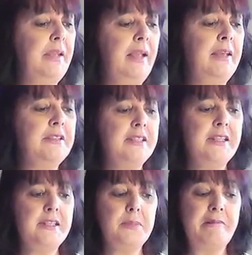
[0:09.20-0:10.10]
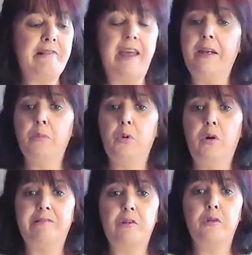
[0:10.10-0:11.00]
It's the Spirit Animal
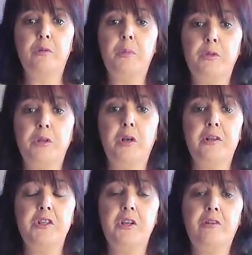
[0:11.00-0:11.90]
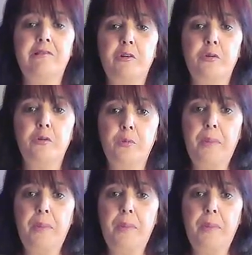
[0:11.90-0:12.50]
Oracle, Moontology Oracle,